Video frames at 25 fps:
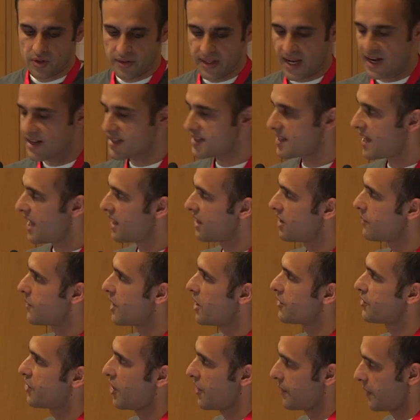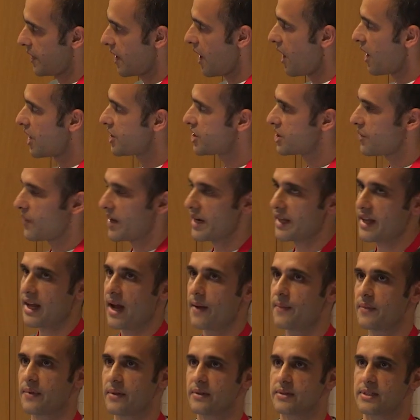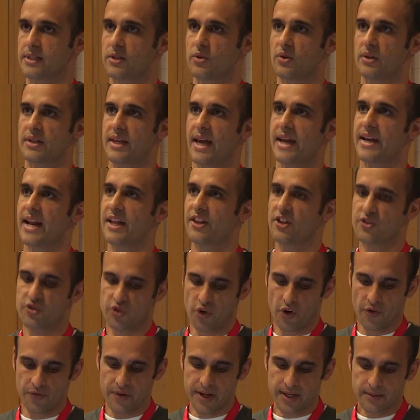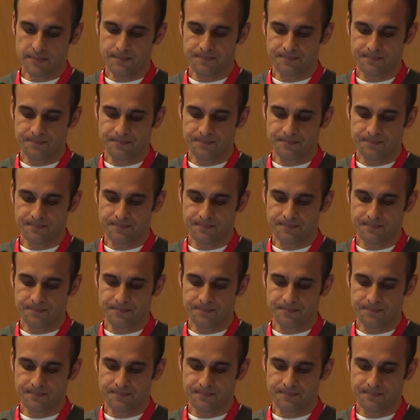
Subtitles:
There's a little bit of terminology when it comes to Knative serving.